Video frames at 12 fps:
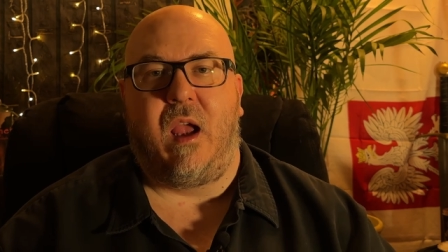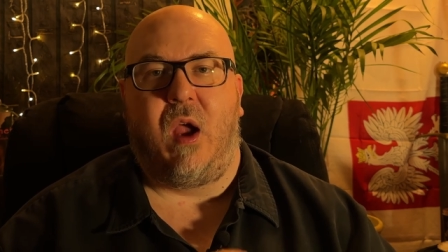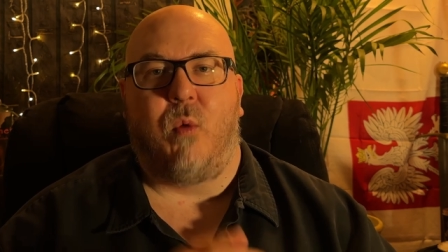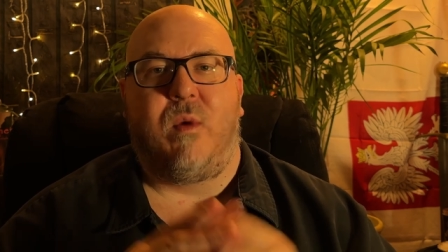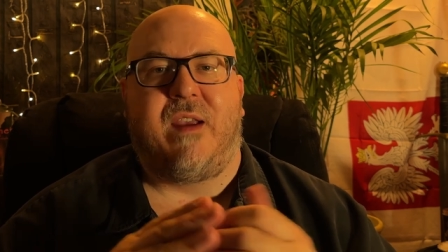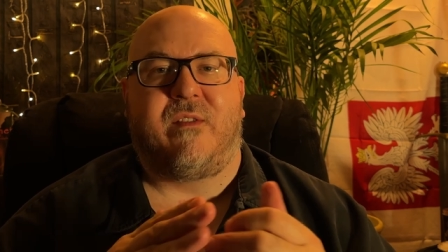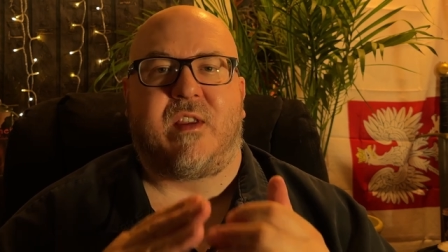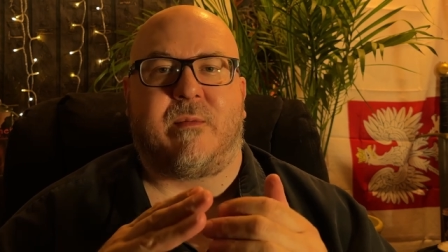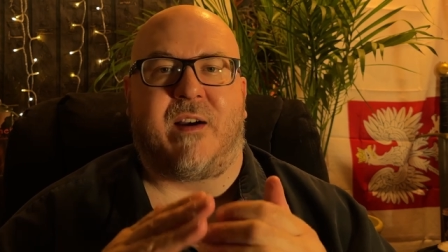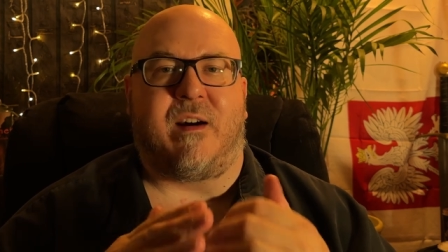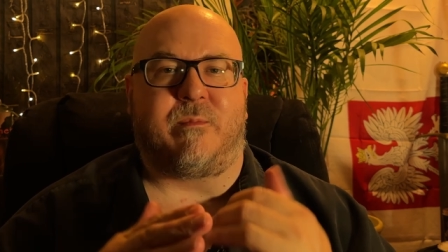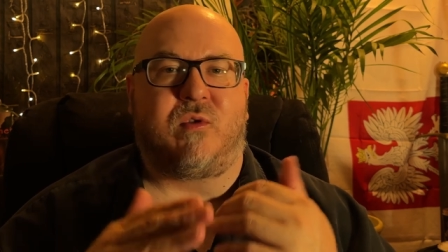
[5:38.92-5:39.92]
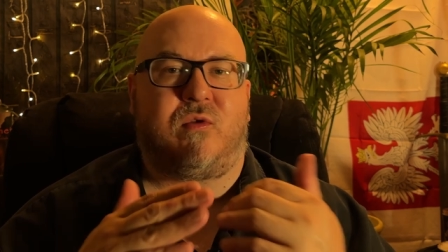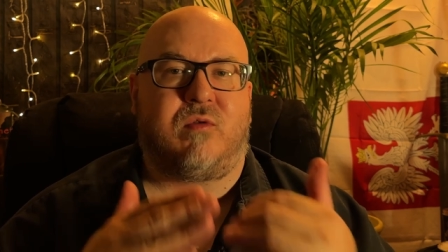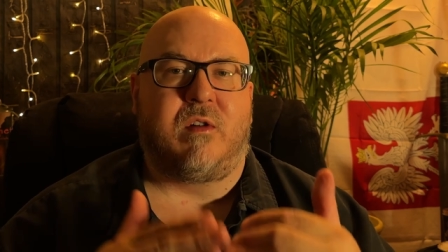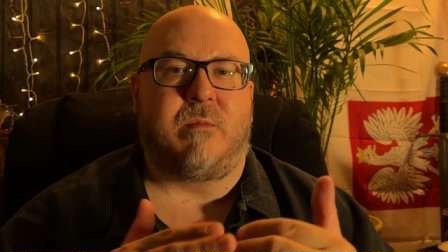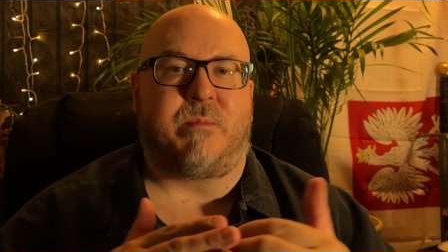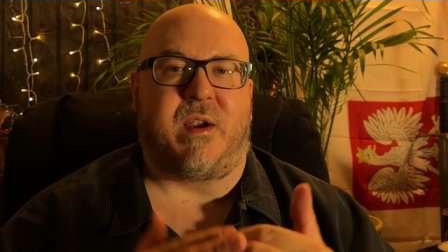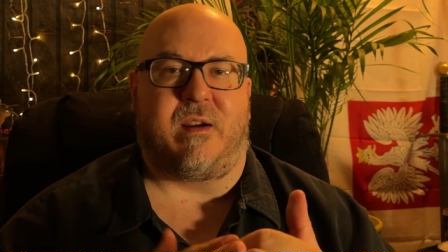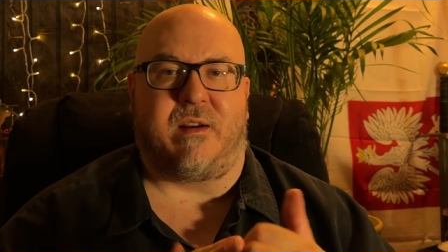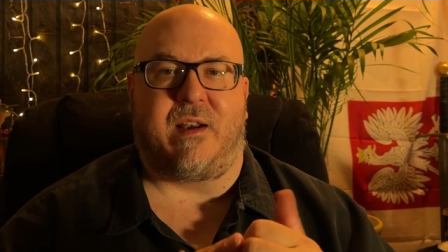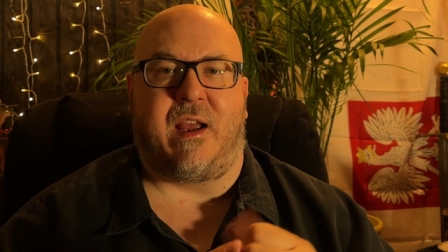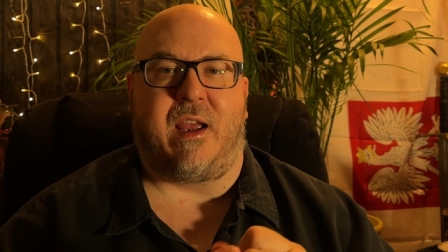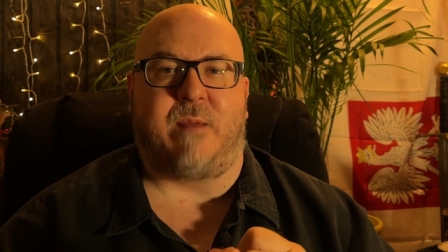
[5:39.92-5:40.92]
We have developed group
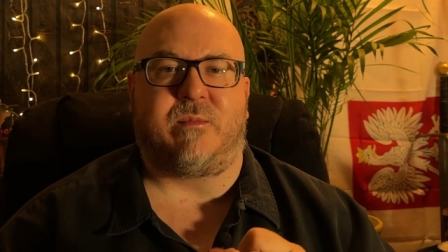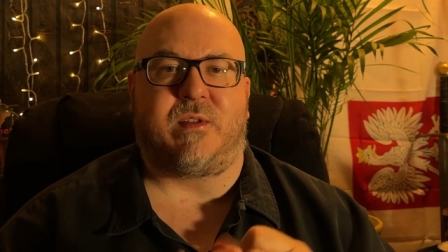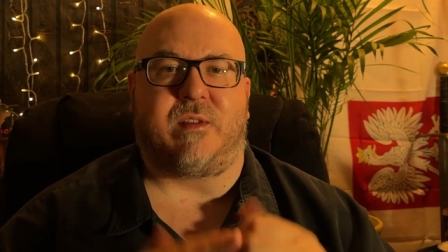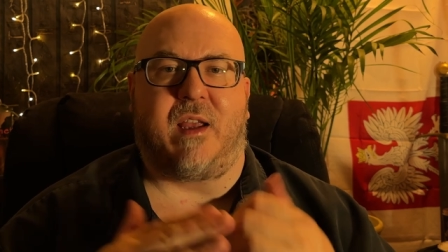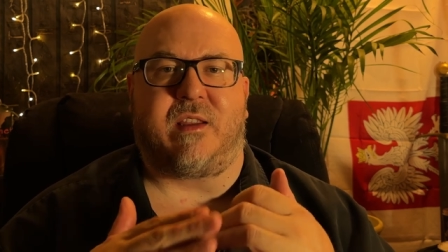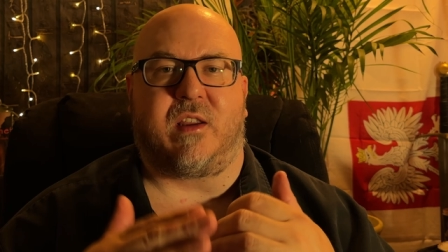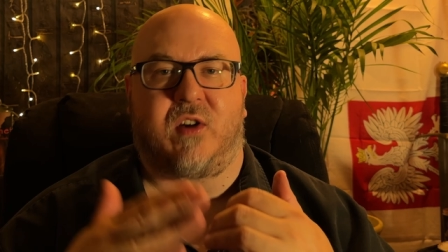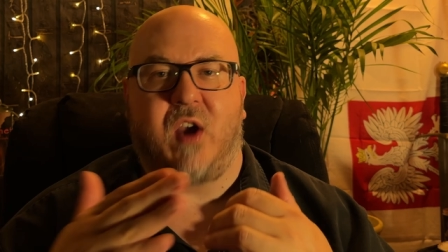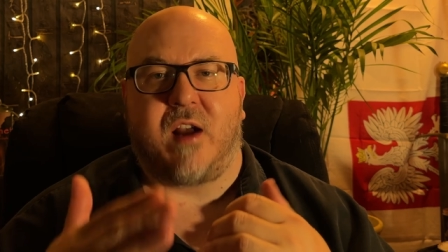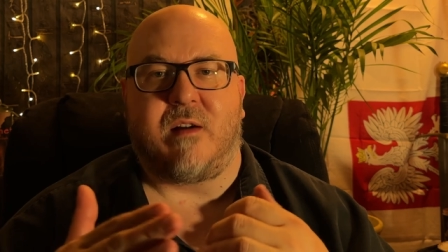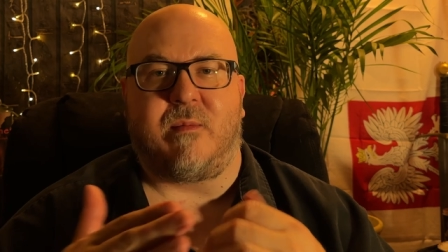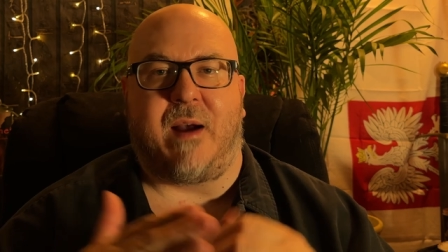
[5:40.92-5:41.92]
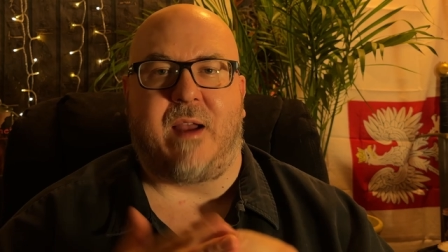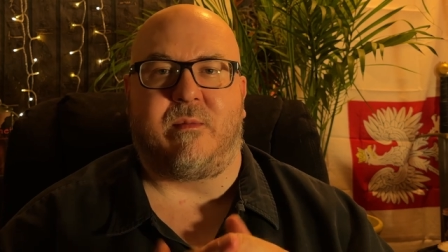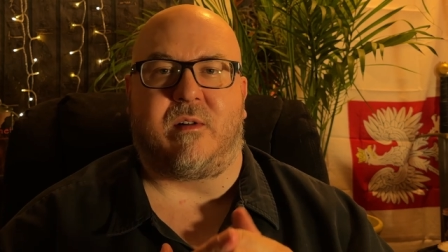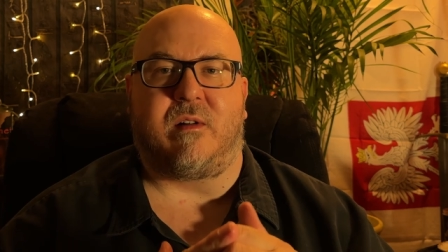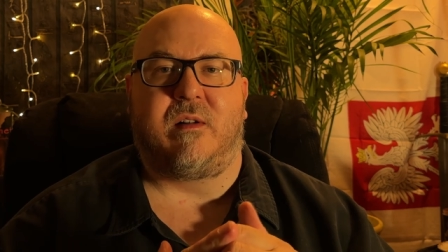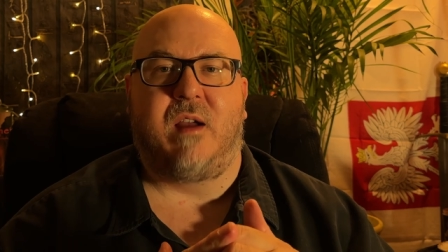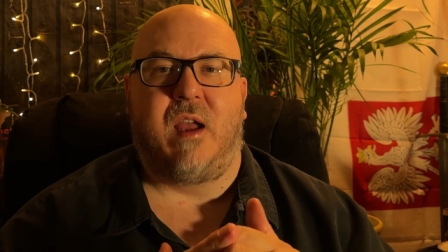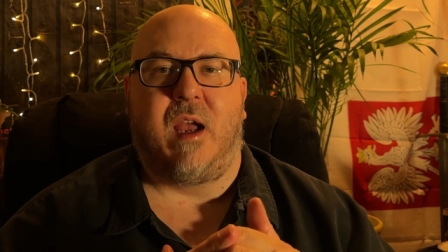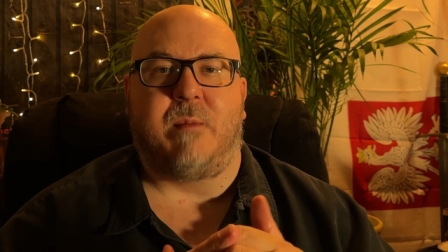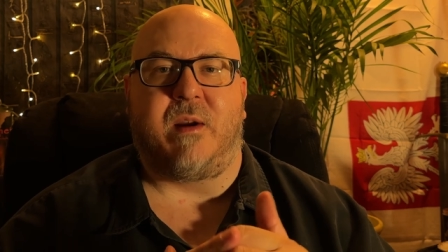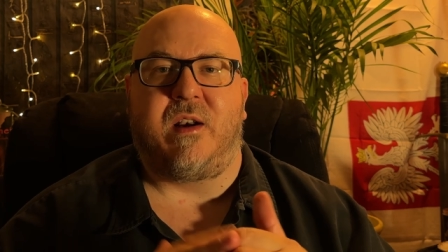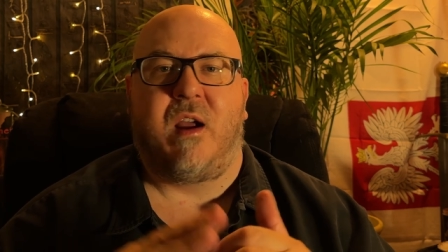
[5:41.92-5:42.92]
paradigms like the gutter bible,
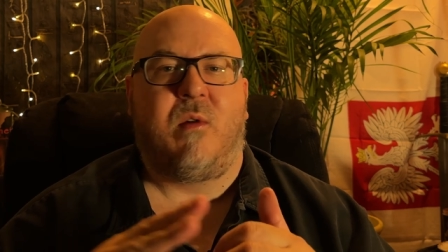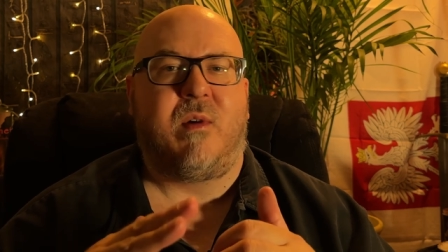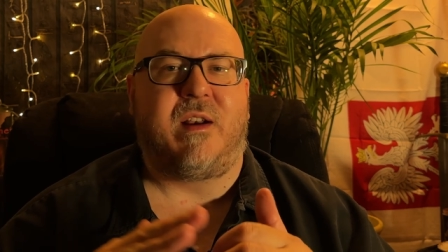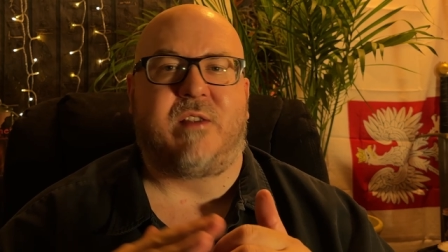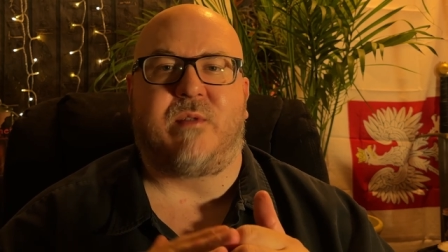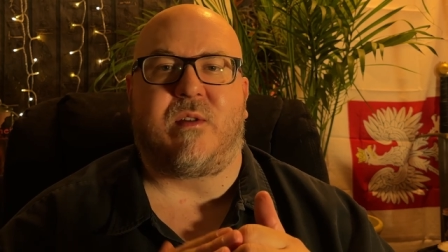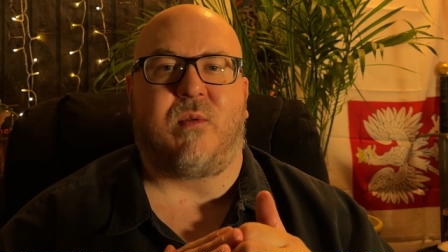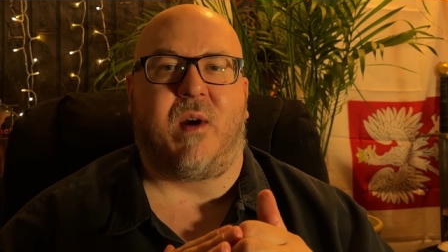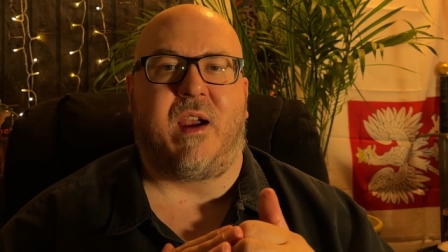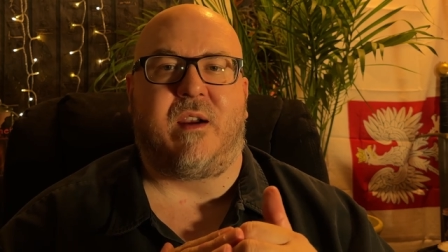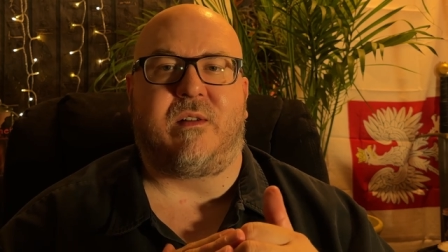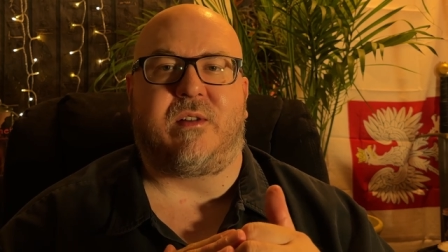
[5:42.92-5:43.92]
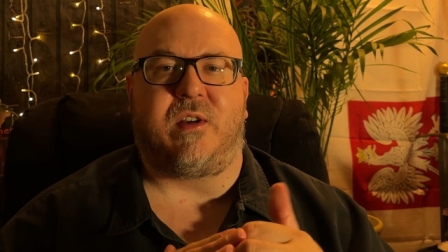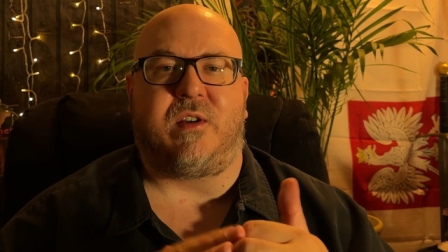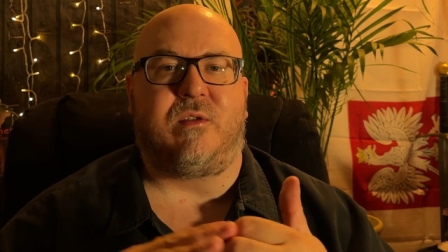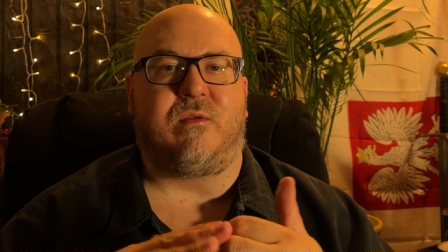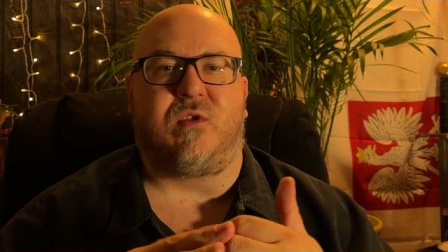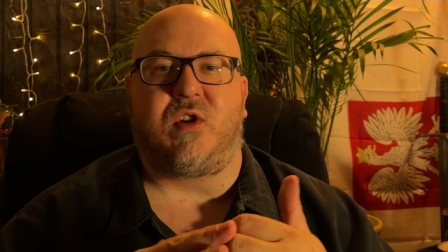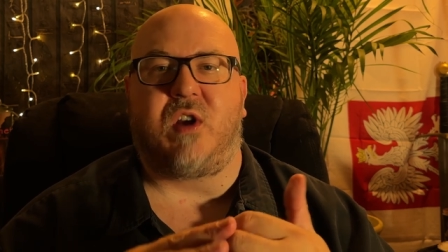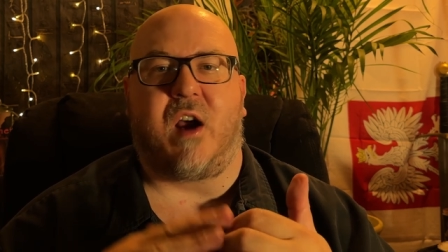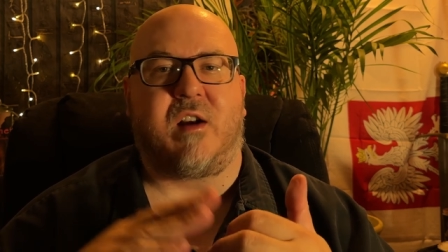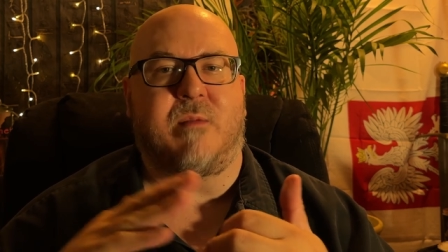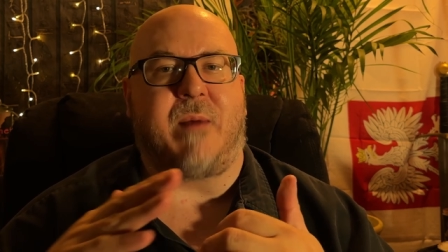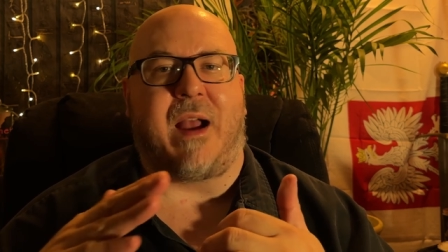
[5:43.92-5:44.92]
but no one is required to do
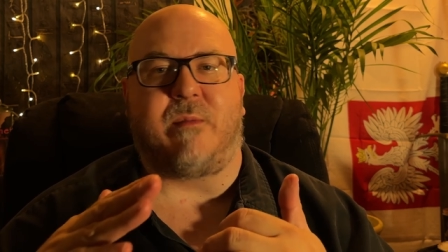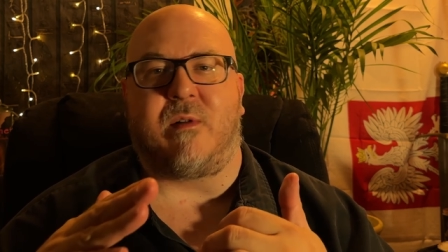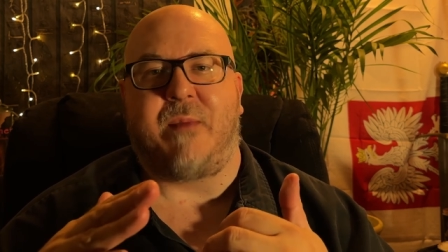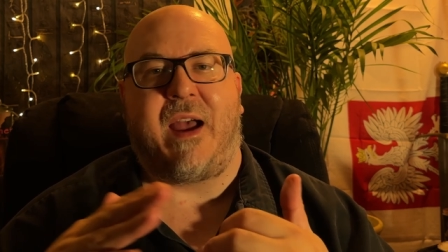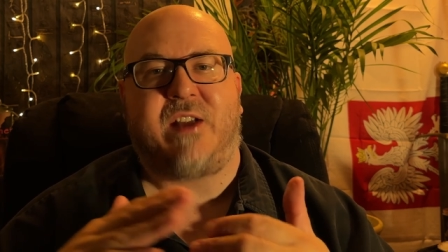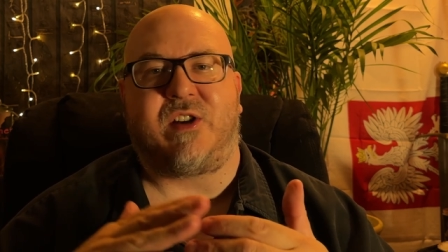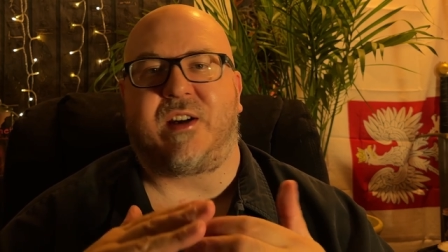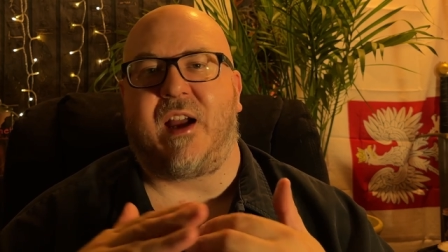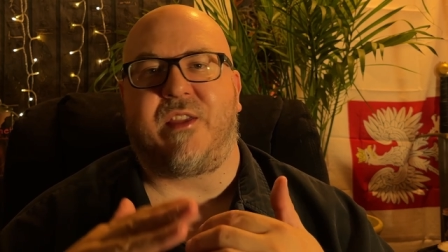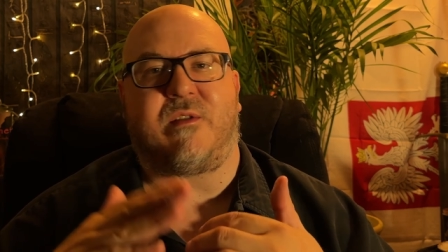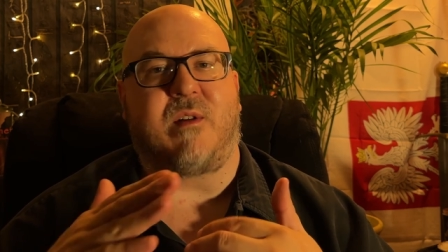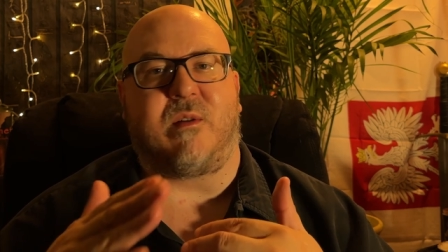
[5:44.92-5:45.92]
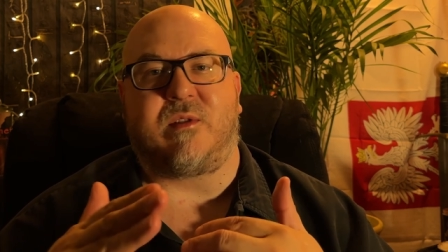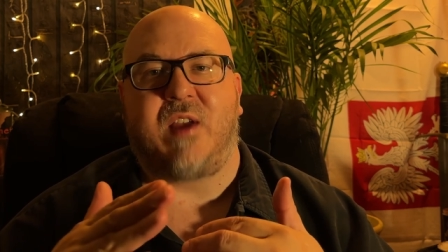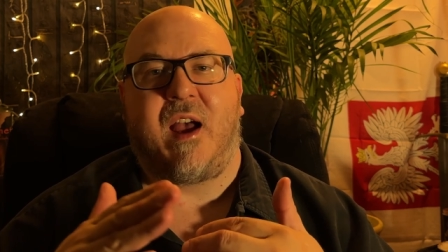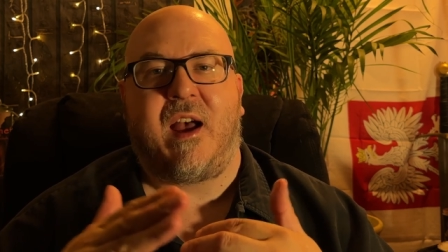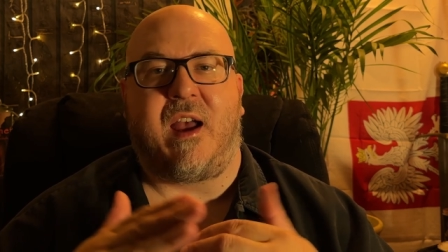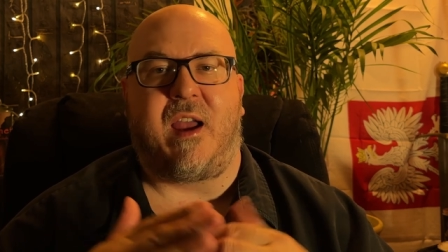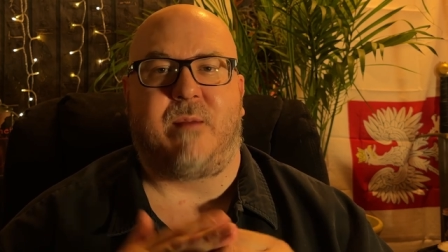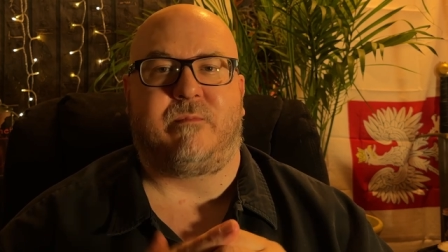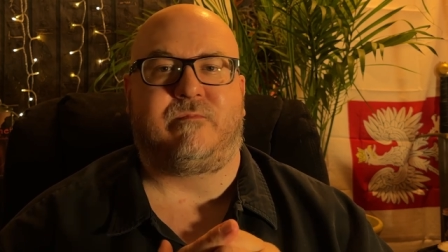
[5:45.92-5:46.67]
gutter bible magic on their own time.